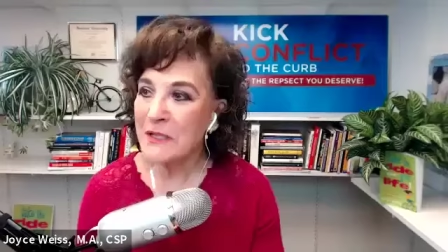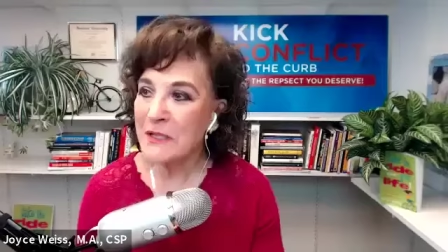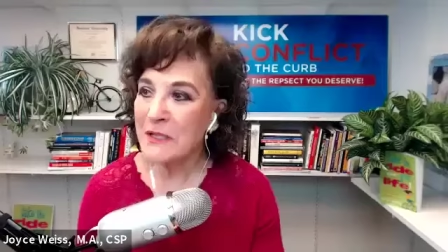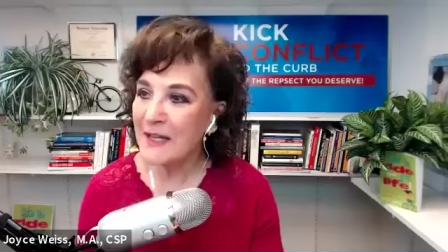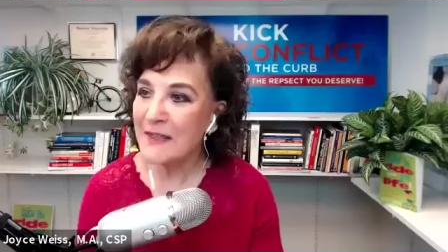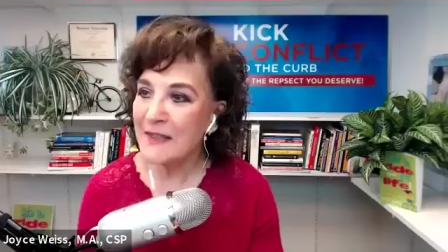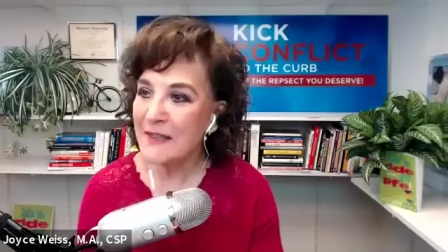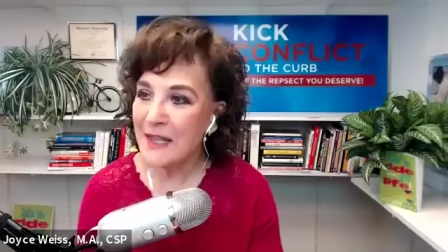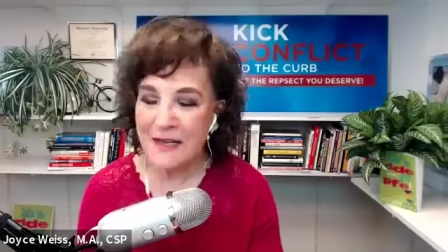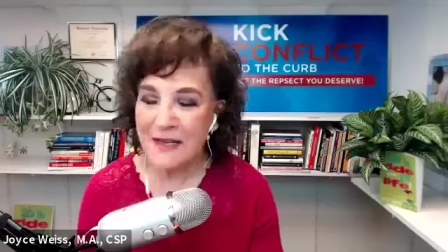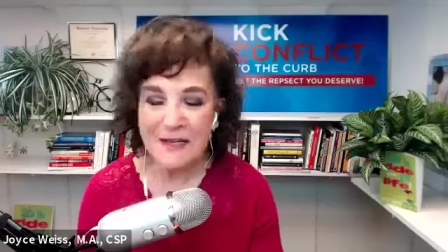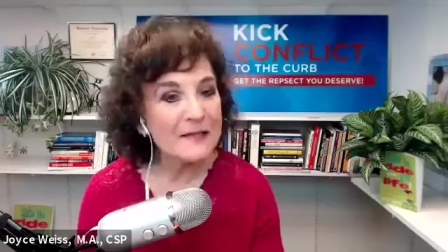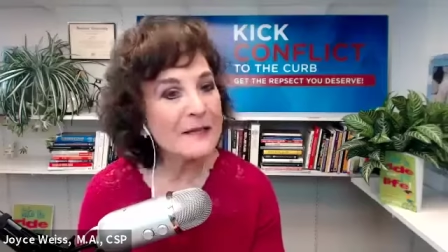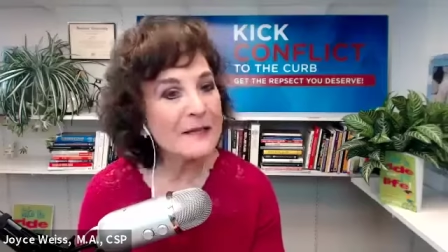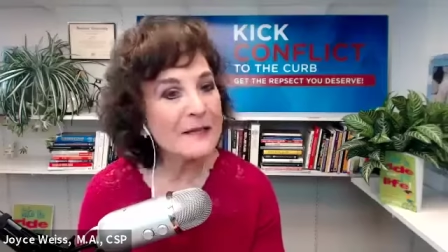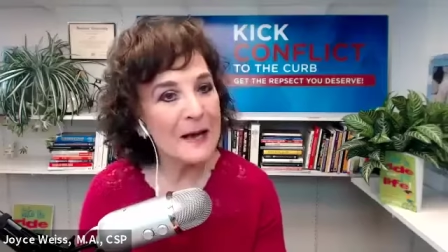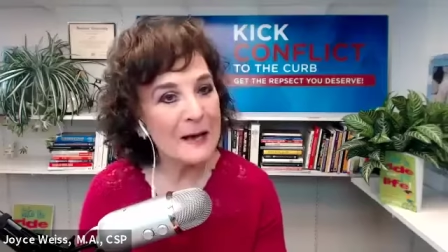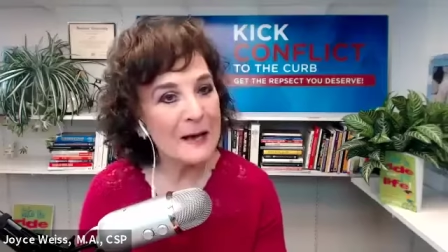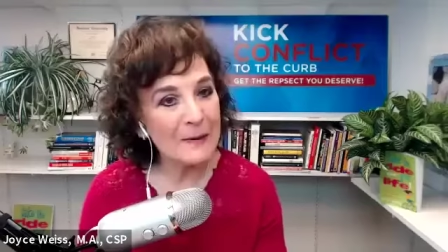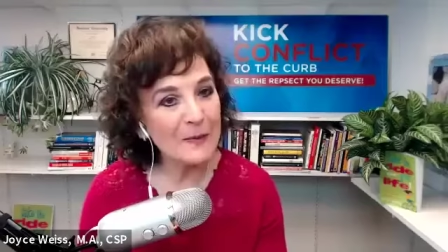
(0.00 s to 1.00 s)
take that as a
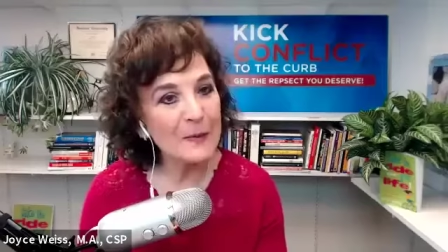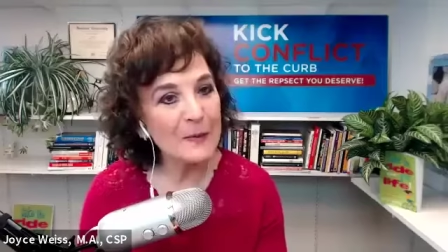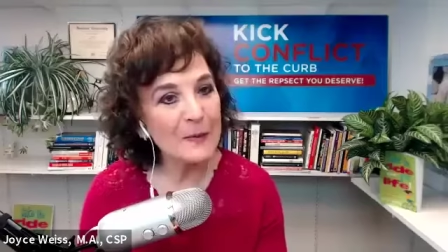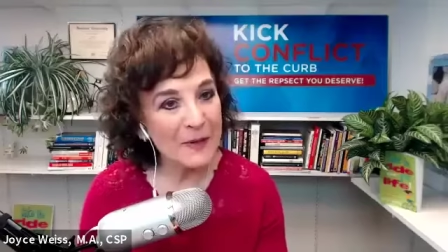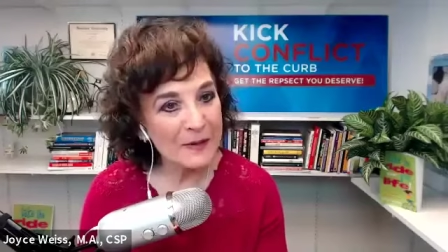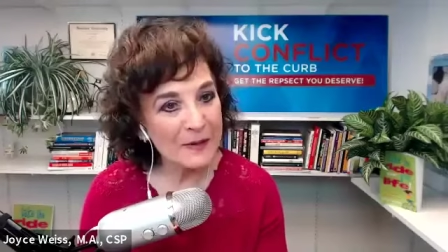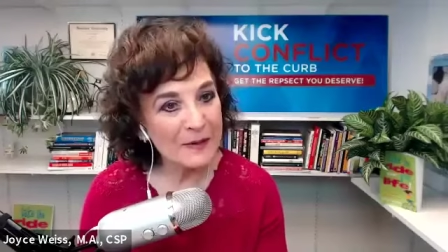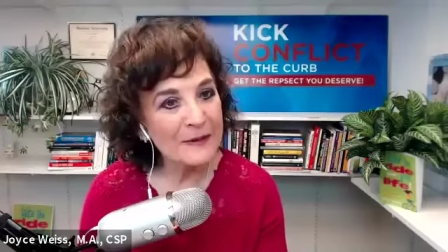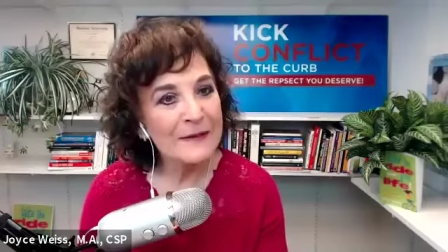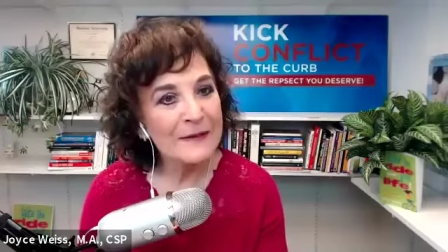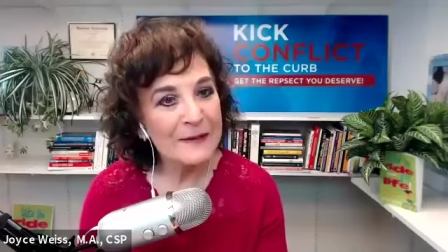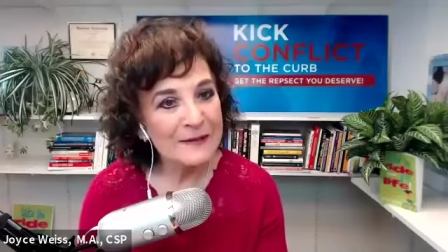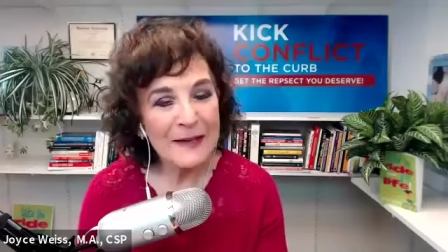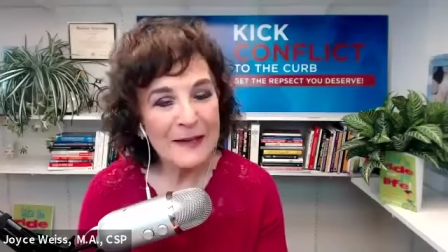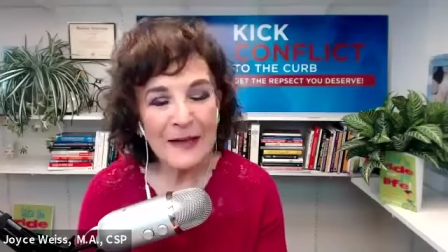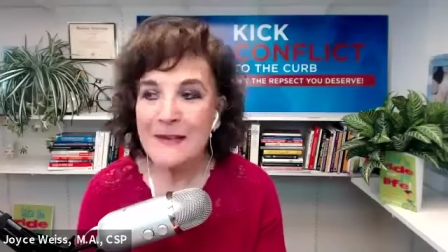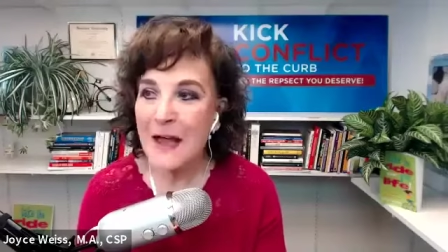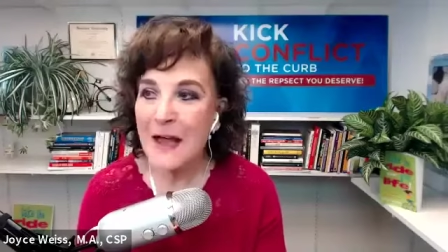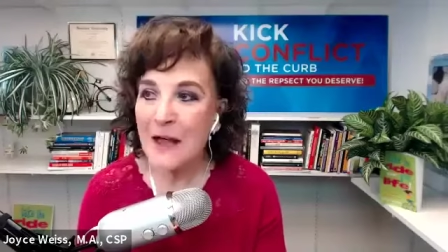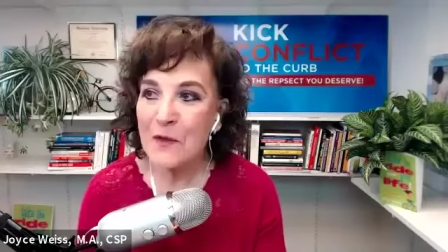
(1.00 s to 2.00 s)
compliment.
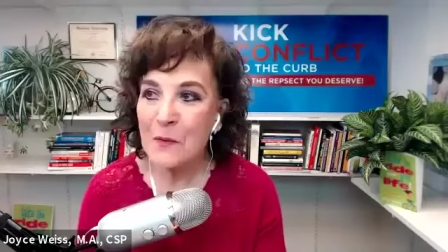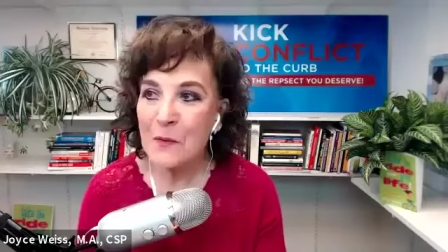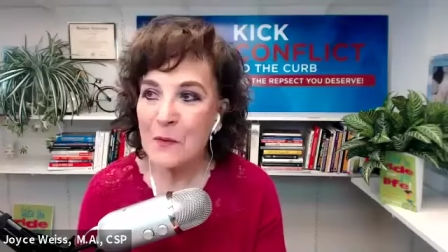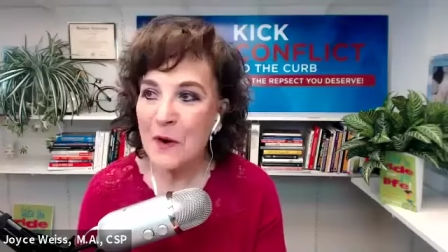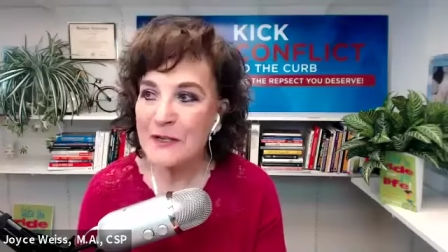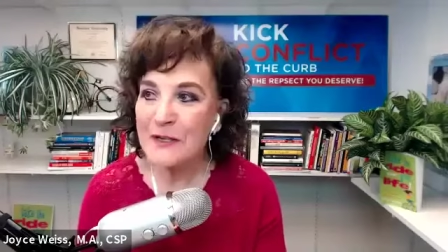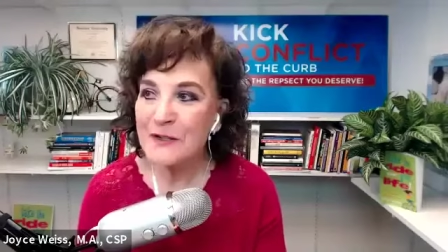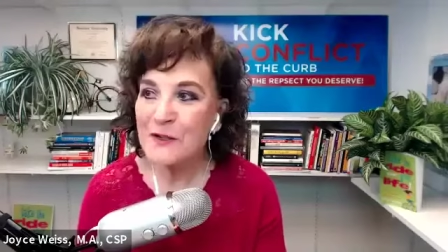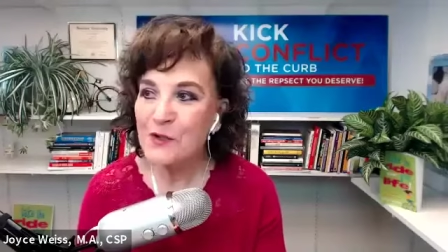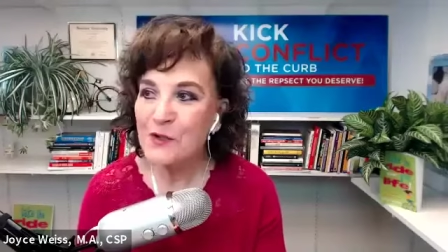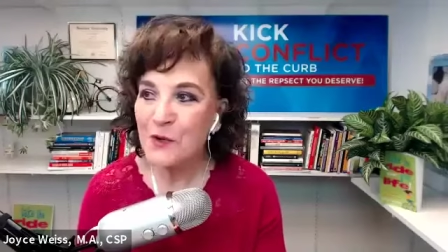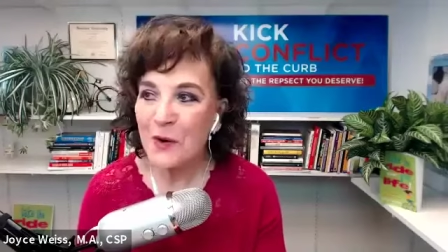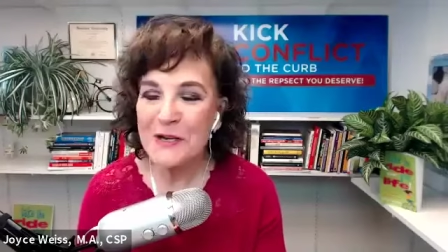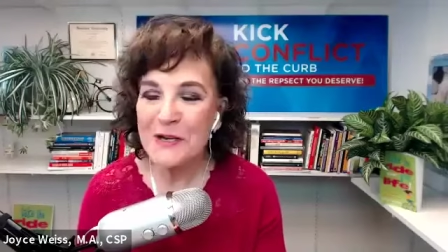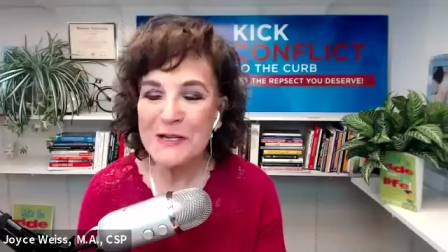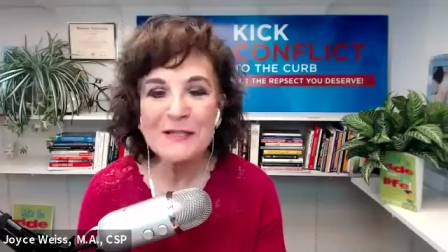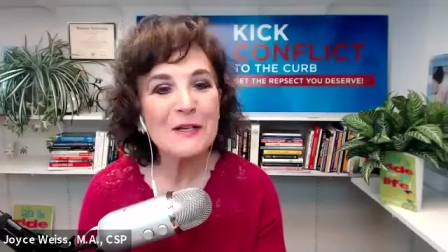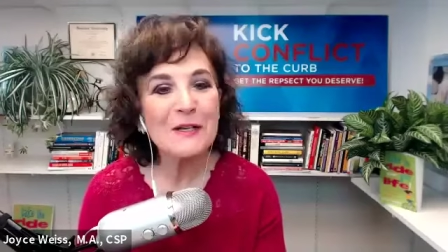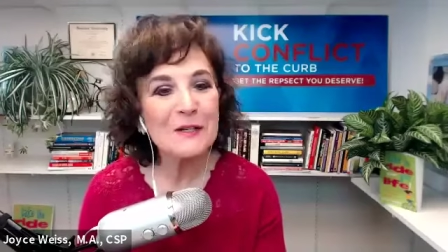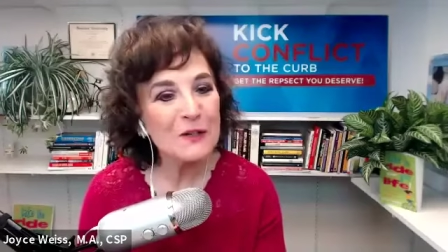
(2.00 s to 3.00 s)
In other words,
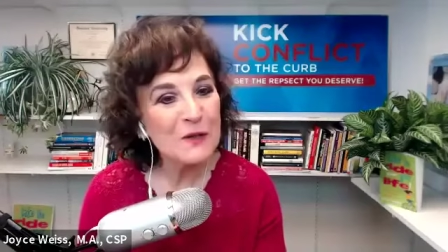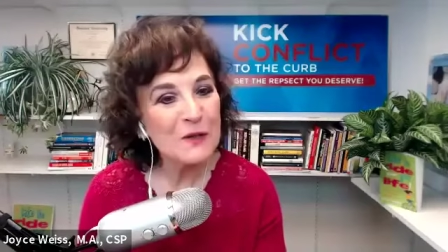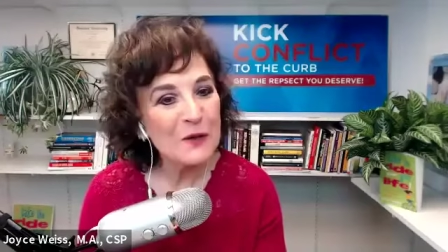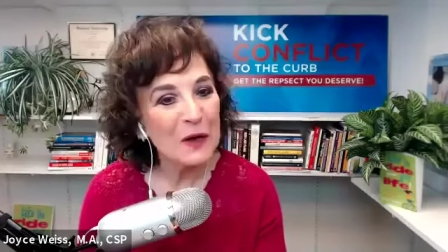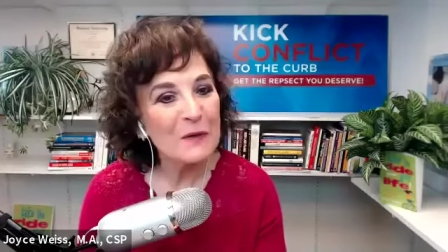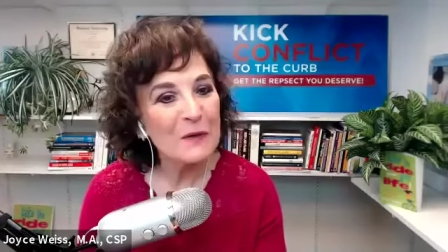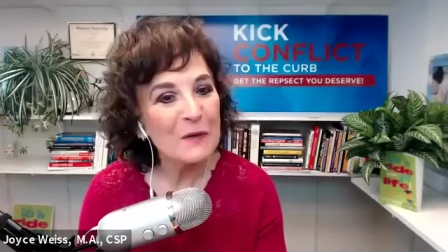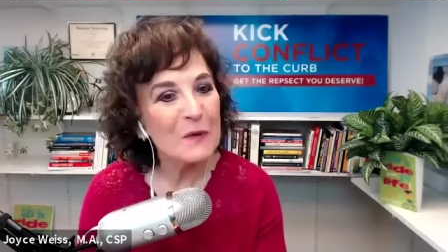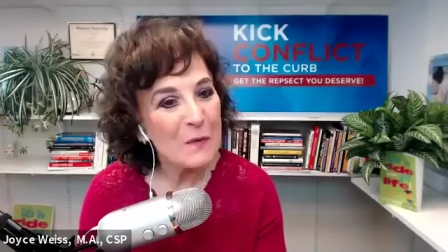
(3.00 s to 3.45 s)
Joyce, it's good.